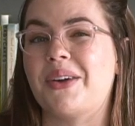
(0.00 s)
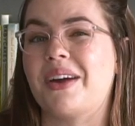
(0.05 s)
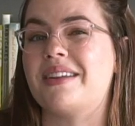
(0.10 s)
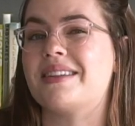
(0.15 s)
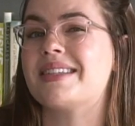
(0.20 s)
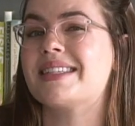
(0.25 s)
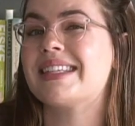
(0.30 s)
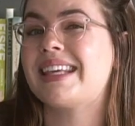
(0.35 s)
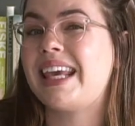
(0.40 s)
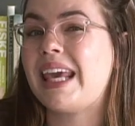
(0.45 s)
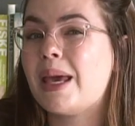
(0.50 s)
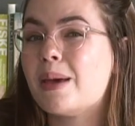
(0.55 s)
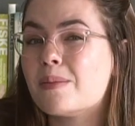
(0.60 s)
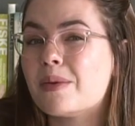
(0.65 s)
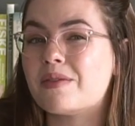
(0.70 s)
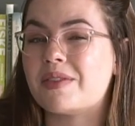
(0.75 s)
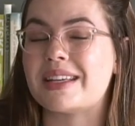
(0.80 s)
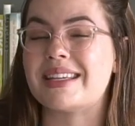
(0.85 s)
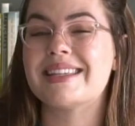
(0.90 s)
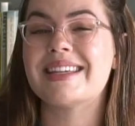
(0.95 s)
grand scheme
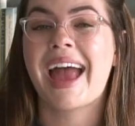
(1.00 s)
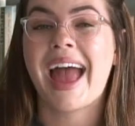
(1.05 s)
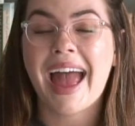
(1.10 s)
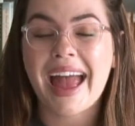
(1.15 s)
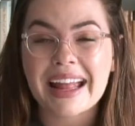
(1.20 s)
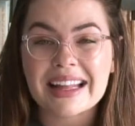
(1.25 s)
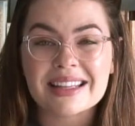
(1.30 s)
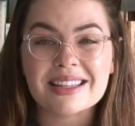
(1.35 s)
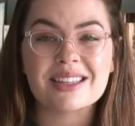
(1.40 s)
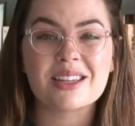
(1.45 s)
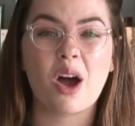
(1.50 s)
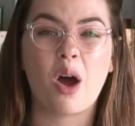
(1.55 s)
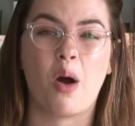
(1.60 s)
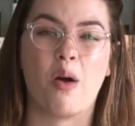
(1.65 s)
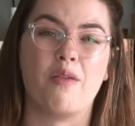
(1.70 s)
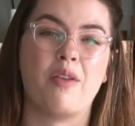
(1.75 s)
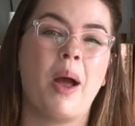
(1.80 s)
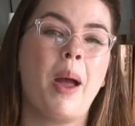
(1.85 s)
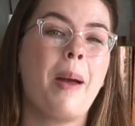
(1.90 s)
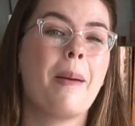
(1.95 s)
of the tens
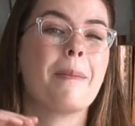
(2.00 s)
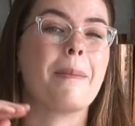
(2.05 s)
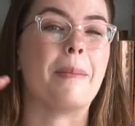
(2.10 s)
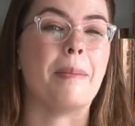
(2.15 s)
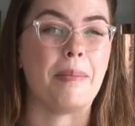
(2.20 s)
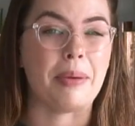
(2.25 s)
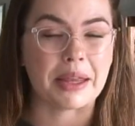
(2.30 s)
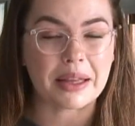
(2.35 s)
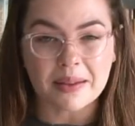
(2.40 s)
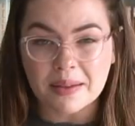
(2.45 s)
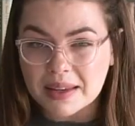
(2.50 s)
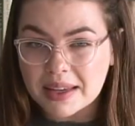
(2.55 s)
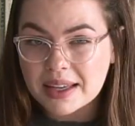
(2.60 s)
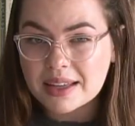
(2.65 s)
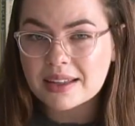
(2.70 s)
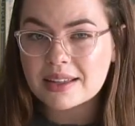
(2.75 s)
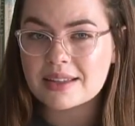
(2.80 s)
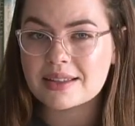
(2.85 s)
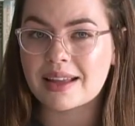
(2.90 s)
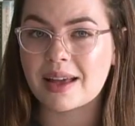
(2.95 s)
of
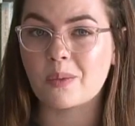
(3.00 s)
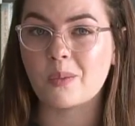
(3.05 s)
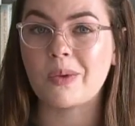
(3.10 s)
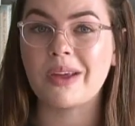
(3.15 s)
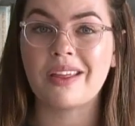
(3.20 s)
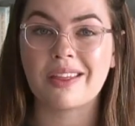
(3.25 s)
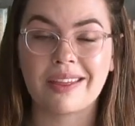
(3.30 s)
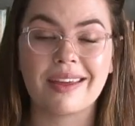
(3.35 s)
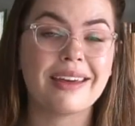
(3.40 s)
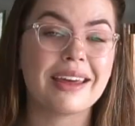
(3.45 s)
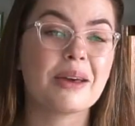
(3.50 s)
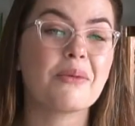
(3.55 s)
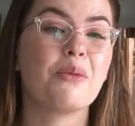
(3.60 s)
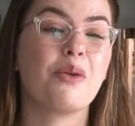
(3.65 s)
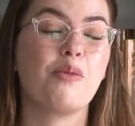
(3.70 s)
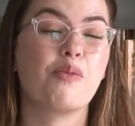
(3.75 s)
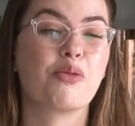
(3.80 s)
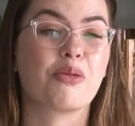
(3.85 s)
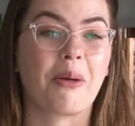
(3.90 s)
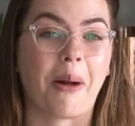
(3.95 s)
billions that we think it
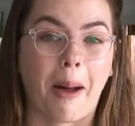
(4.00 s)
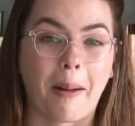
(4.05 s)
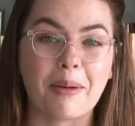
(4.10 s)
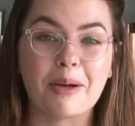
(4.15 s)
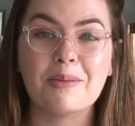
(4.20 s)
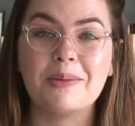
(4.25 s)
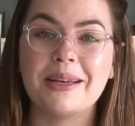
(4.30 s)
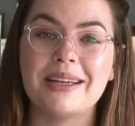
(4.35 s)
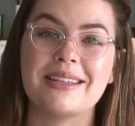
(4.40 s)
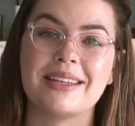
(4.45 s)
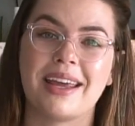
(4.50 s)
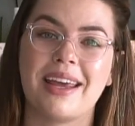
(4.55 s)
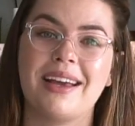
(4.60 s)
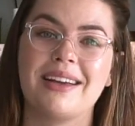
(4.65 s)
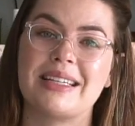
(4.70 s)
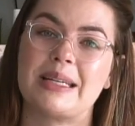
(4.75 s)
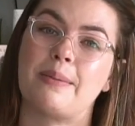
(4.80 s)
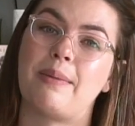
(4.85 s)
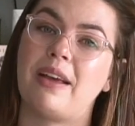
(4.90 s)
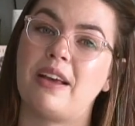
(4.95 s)
will probably
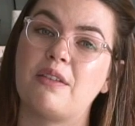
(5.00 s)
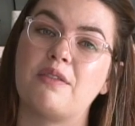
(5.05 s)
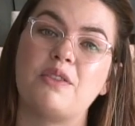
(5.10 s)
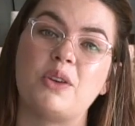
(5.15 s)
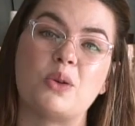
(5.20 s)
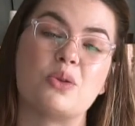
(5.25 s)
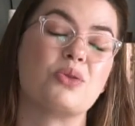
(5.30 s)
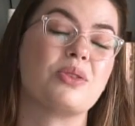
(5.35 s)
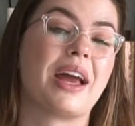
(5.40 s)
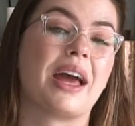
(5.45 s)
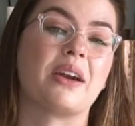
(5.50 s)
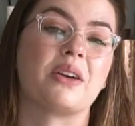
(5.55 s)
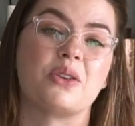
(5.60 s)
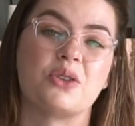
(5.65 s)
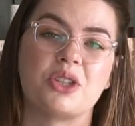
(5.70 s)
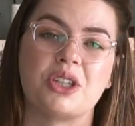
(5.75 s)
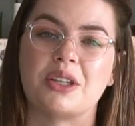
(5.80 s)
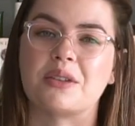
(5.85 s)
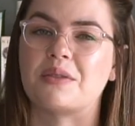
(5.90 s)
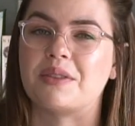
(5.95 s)
take to make fusion
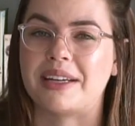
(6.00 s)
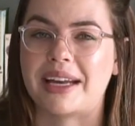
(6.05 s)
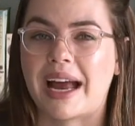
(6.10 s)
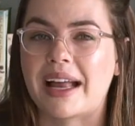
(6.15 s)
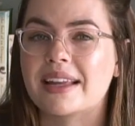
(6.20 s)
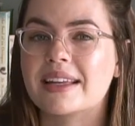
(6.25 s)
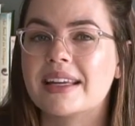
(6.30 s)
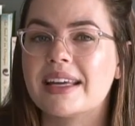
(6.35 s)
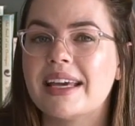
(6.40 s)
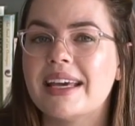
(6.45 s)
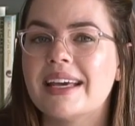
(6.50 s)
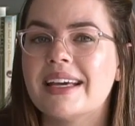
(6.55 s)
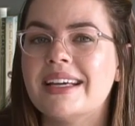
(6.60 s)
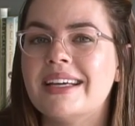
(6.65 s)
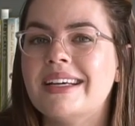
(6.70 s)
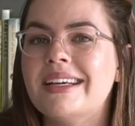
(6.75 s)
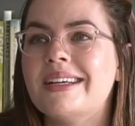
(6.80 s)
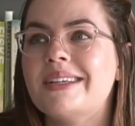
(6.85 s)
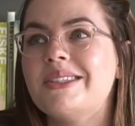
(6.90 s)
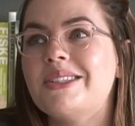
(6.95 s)
energy a reality,
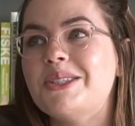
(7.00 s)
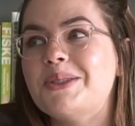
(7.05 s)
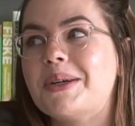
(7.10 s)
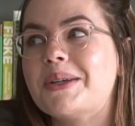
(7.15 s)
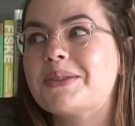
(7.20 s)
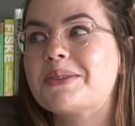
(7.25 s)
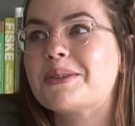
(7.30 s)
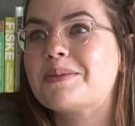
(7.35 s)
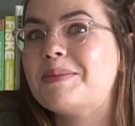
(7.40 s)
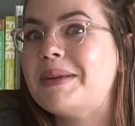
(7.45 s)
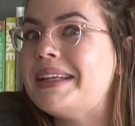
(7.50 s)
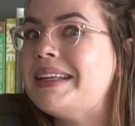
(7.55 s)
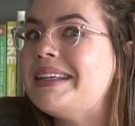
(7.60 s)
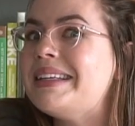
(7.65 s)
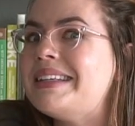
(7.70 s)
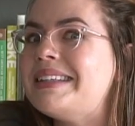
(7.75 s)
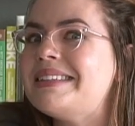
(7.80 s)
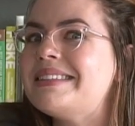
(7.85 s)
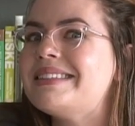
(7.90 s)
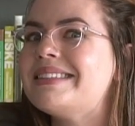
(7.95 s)
$200
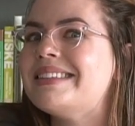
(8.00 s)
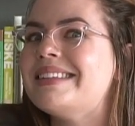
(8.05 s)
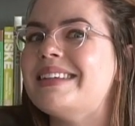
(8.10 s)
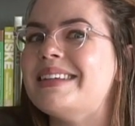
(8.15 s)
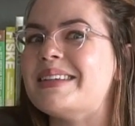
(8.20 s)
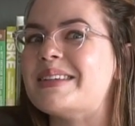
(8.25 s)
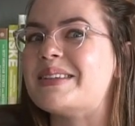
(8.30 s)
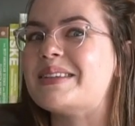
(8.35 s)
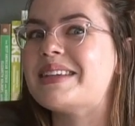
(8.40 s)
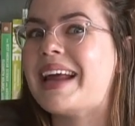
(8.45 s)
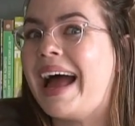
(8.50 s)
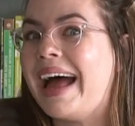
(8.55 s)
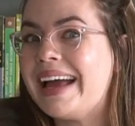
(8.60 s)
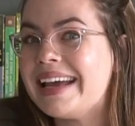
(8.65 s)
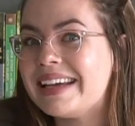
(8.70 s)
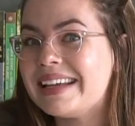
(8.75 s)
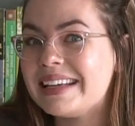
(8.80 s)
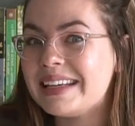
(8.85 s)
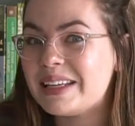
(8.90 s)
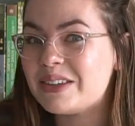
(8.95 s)
million is a
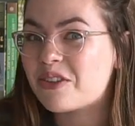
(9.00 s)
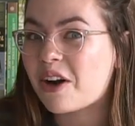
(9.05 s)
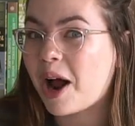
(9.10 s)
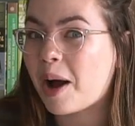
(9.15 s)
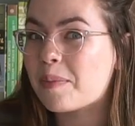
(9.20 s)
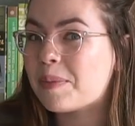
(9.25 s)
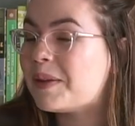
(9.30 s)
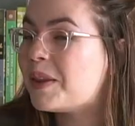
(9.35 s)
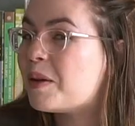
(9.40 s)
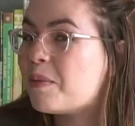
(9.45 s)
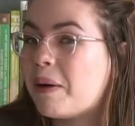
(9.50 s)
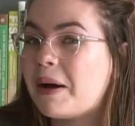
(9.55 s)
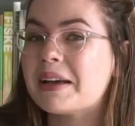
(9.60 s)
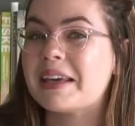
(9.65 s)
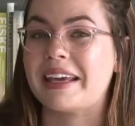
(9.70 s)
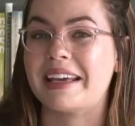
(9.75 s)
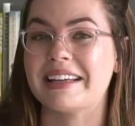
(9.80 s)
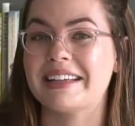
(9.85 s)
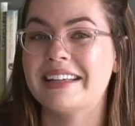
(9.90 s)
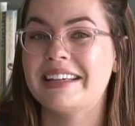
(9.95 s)
tiny drop in the
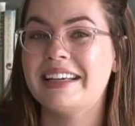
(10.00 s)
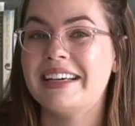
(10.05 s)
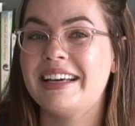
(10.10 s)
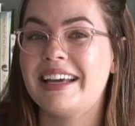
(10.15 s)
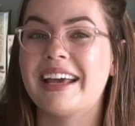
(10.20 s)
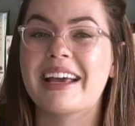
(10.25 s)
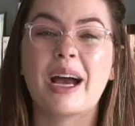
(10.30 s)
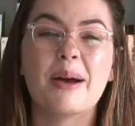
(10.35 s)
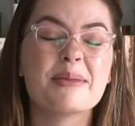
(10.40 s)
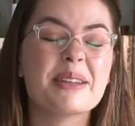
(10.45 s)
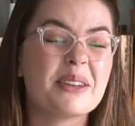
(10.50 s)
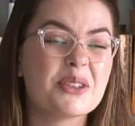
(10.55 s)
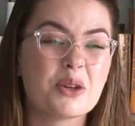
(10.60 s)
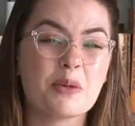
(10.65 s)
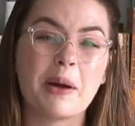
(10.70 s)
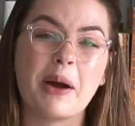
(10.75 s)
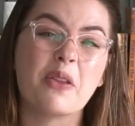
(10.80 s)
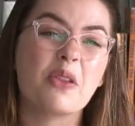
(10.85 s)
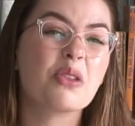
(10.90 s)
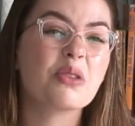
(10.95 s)
bucket. It comes out to
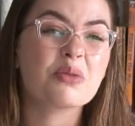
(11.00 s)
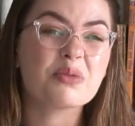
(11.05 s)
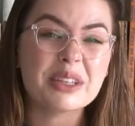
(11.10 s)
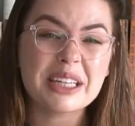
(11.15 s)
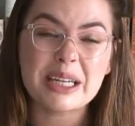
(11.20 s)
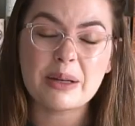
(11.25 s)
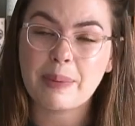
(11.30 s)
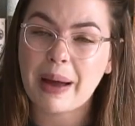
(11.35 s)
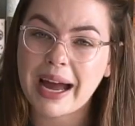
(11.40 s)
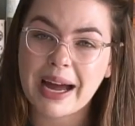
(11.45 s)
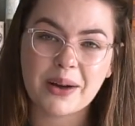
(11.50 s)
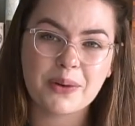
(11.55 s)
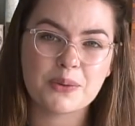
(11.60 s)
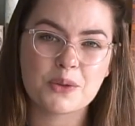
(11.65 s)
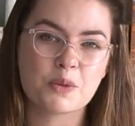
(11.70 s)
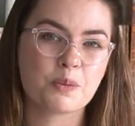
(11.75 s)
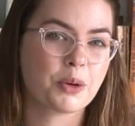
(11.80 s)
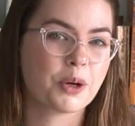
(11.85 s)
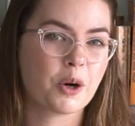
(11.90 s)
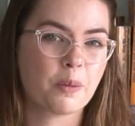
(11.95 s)
about
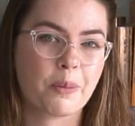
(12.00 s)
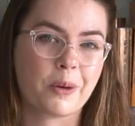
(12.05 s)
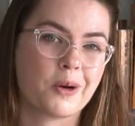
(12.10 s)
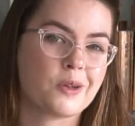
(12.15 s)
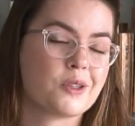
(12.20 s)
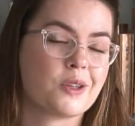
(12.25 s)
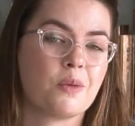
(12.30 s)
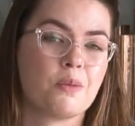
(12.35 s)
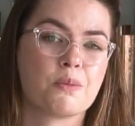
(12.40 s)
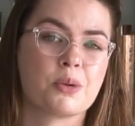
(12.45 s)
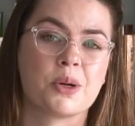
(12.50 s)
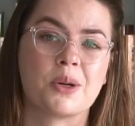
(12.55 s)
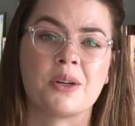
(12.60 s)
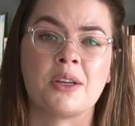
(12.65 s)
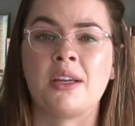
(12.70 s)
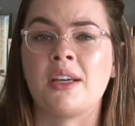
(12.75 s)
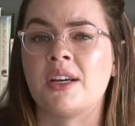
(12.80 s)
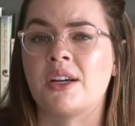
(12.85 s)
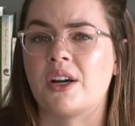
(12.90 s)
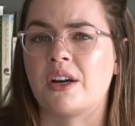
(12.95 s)
£3 per person per
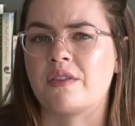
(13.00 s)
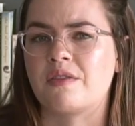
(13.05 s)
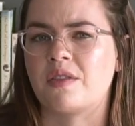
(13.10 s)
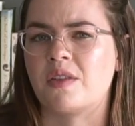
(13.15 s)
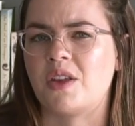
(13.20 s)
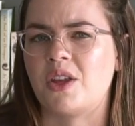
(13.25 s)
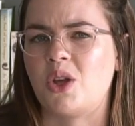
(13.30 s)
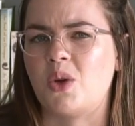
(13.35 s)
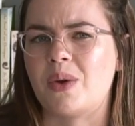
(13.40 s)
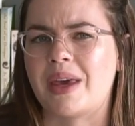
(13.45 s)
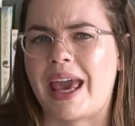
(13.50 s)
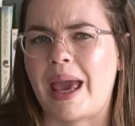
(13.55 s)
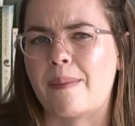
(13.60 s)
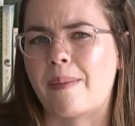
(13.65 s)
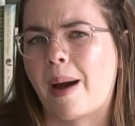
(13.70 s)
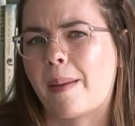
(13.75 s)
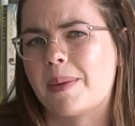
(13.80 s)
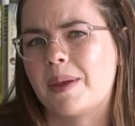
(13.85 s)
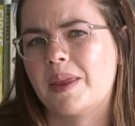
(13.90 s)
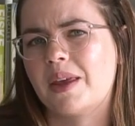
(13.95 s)
year for the UK
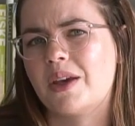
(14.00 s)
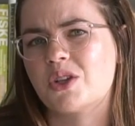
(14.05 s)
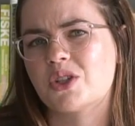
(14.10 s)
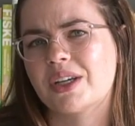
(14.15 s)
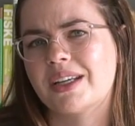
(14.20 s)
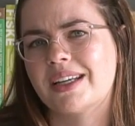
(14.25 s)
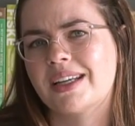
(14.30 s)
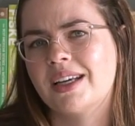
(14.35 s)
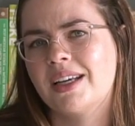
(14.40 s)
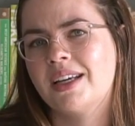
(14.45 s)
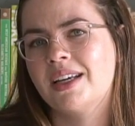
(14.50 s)
population.